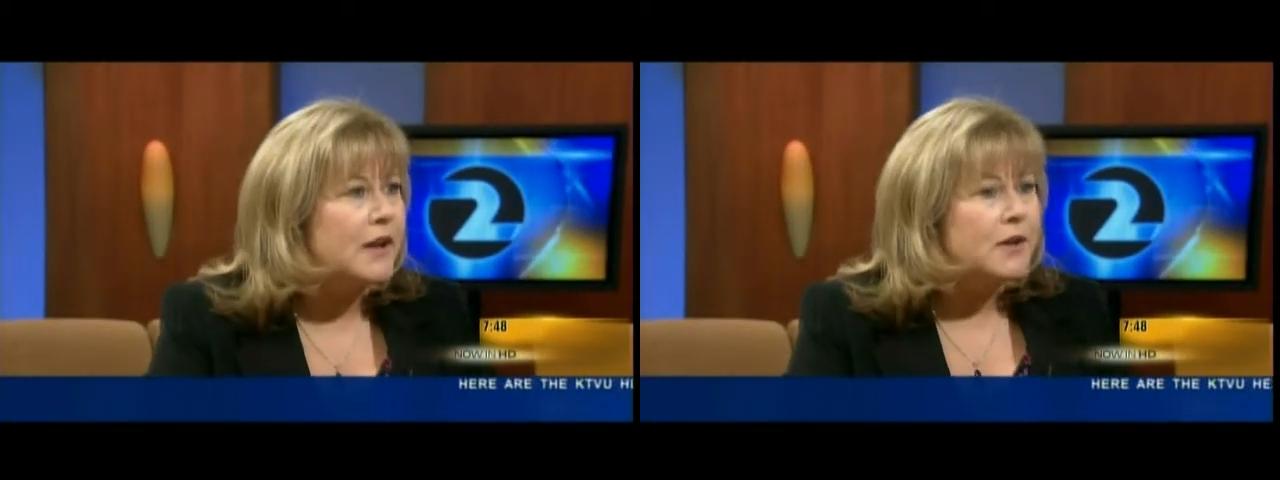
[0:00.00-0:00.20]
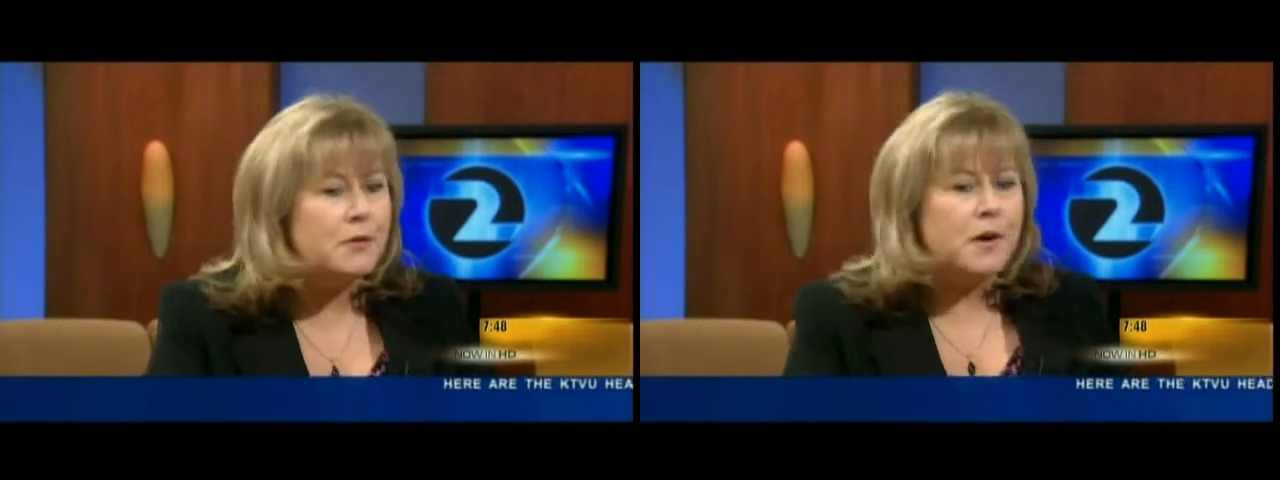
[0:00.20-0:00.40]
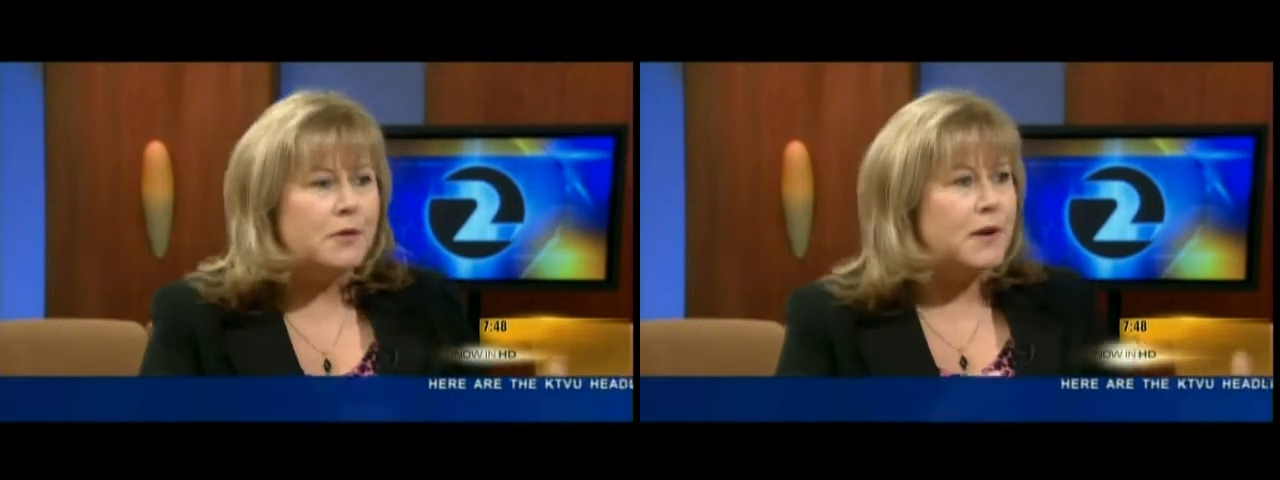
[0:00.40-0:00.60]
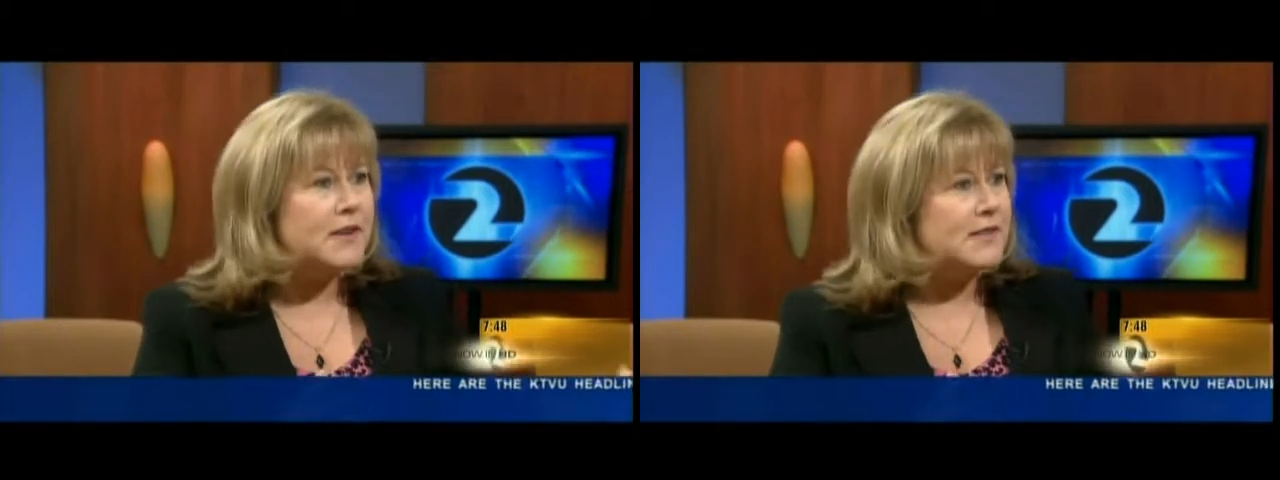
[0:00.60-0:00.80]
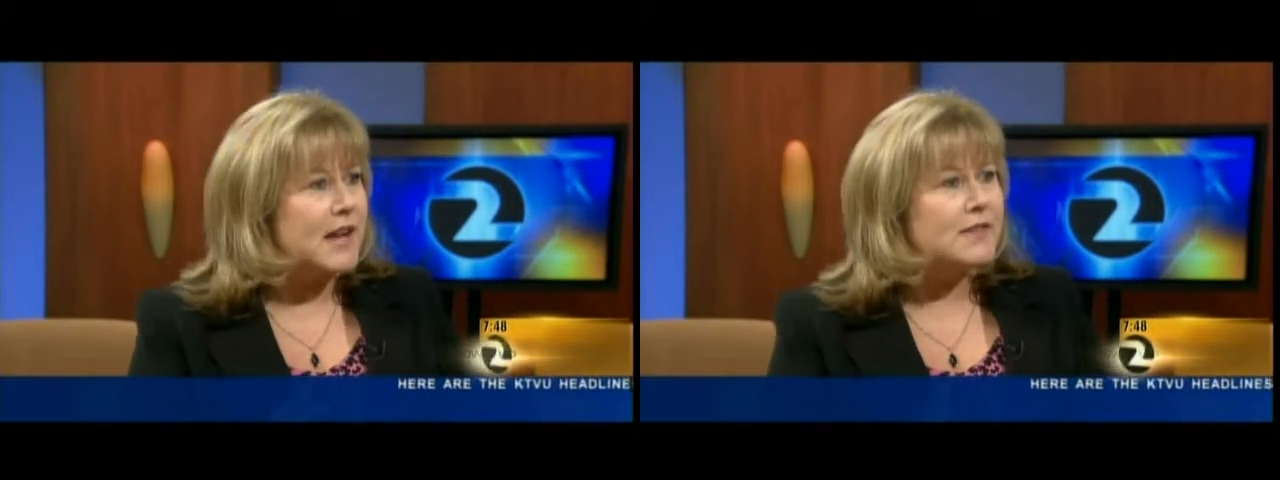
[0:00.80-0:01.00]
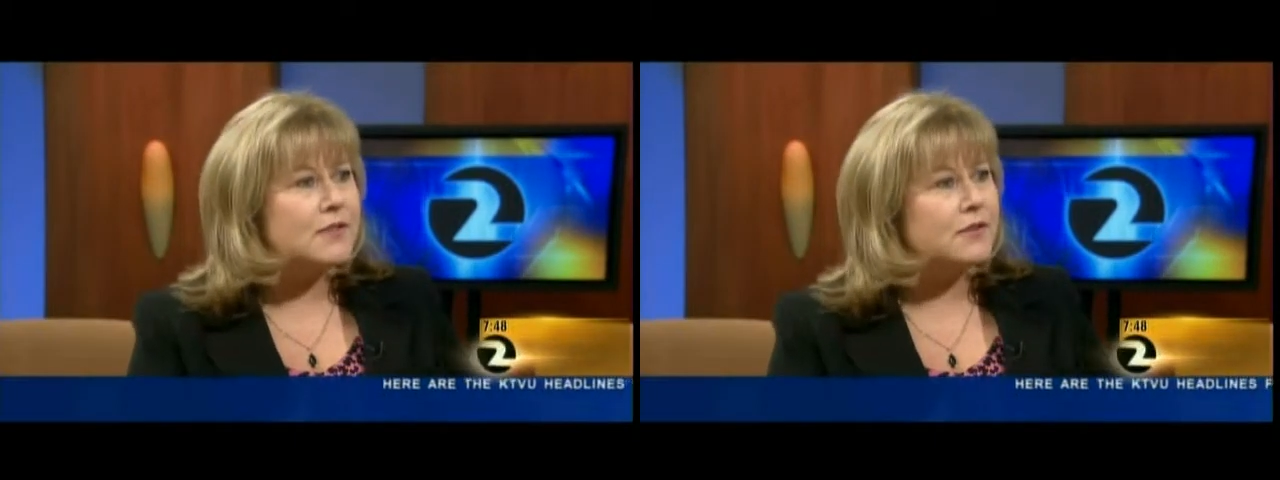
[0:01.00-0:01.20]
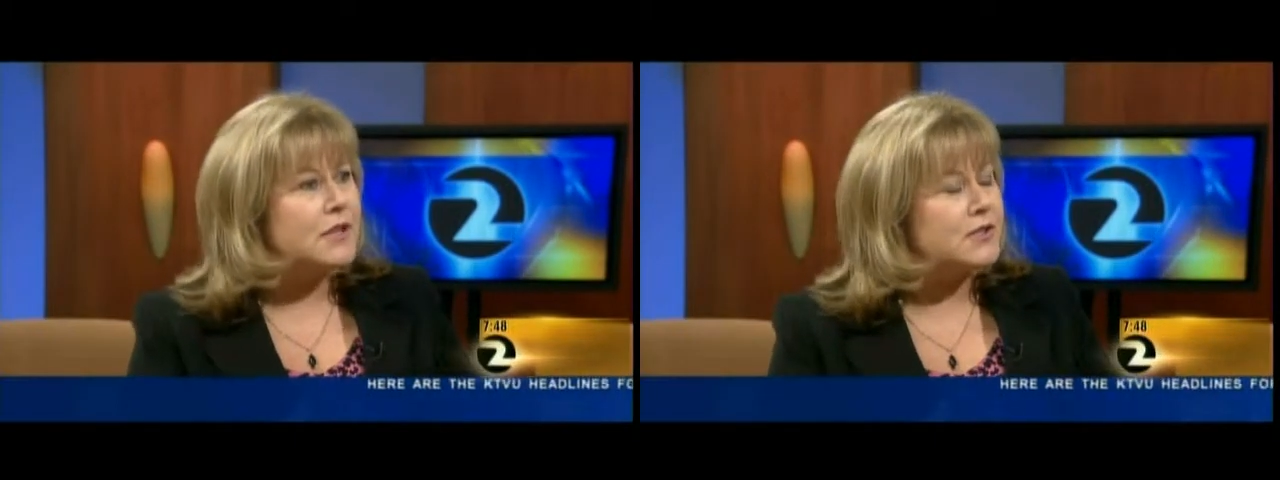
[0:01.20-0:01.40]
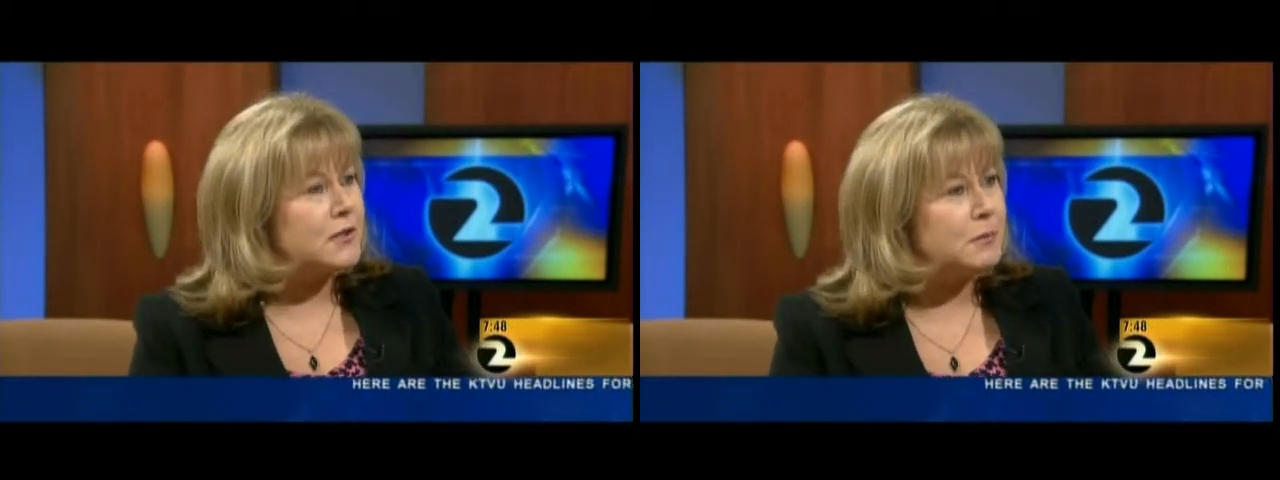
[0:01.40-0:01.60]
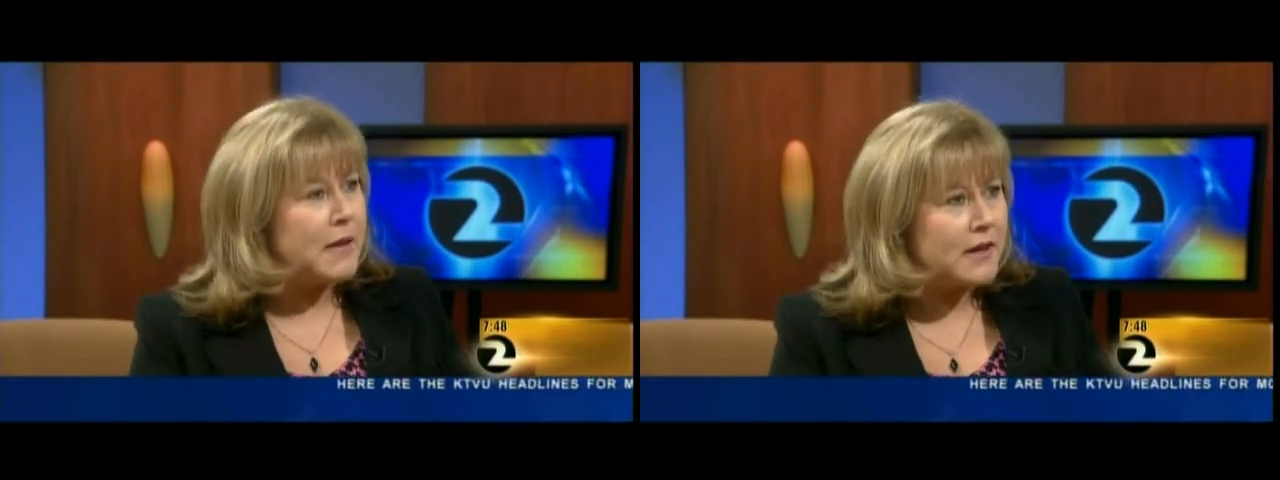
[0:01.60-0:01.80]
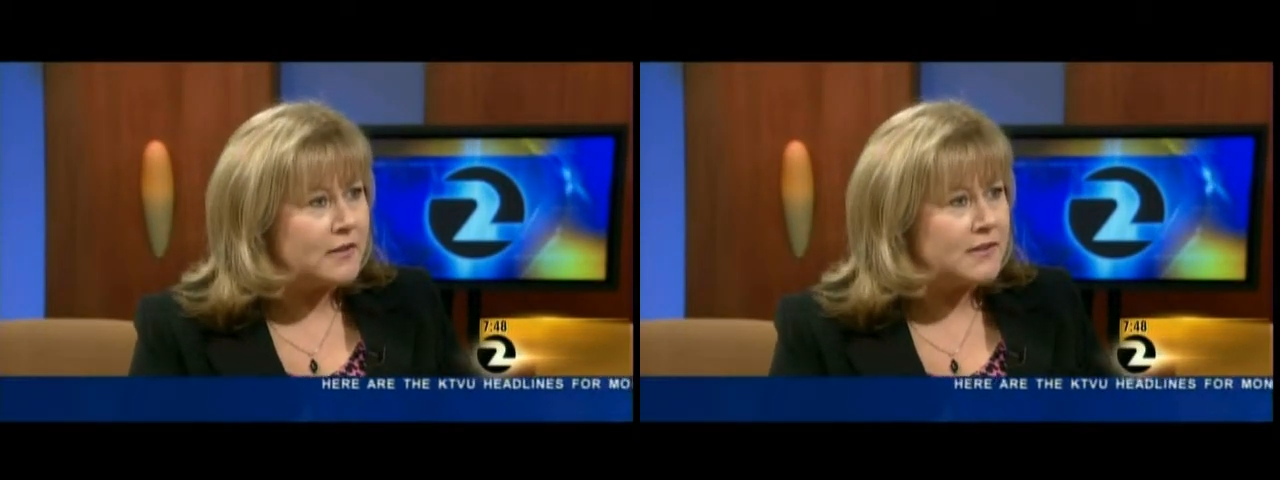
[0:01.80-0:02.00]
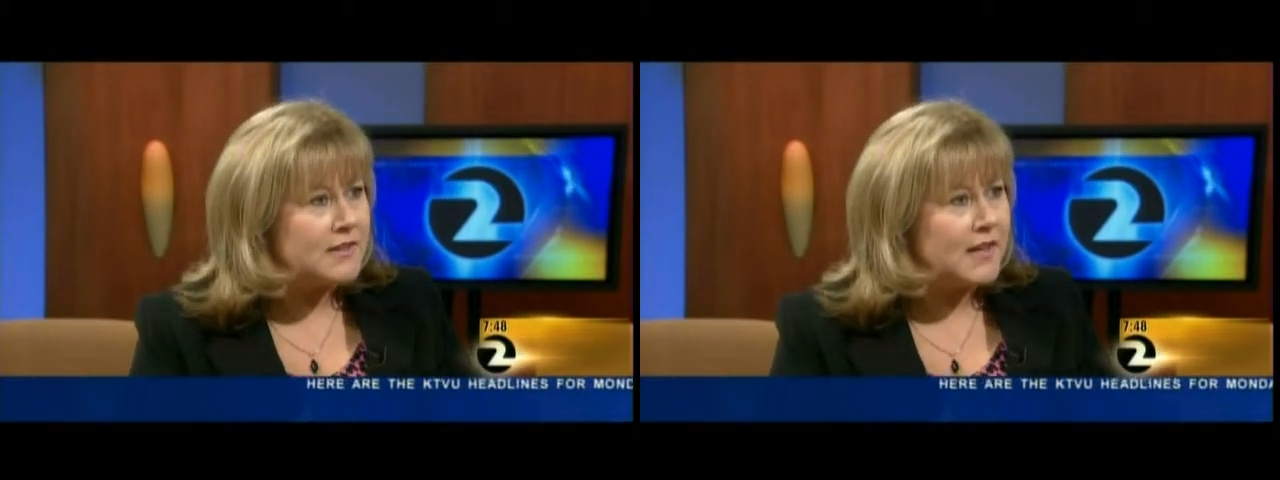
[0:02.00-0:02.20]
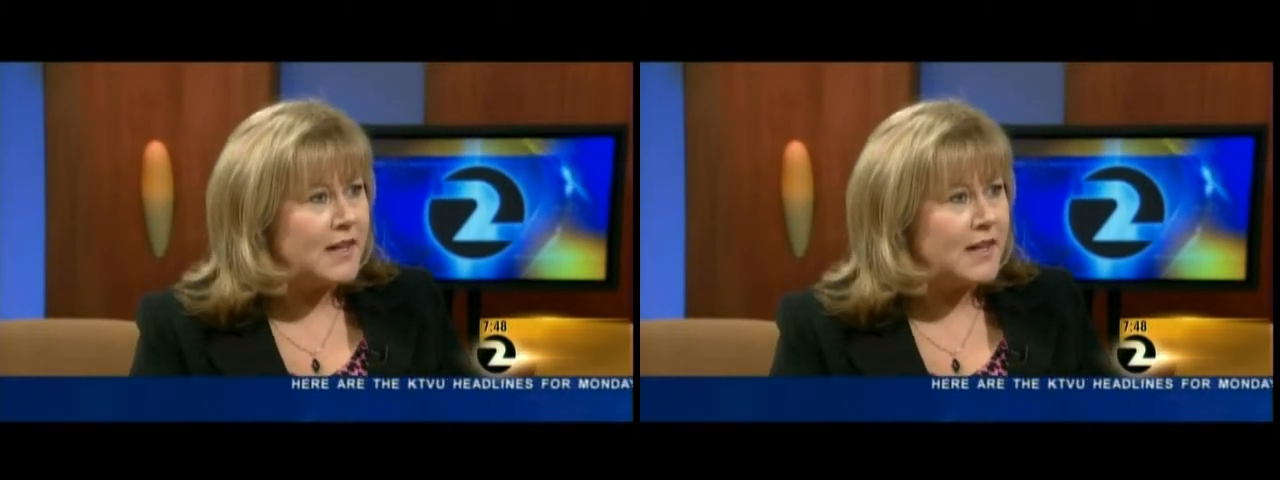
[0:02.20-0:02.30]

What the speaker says: You want to wear a size 32 belt,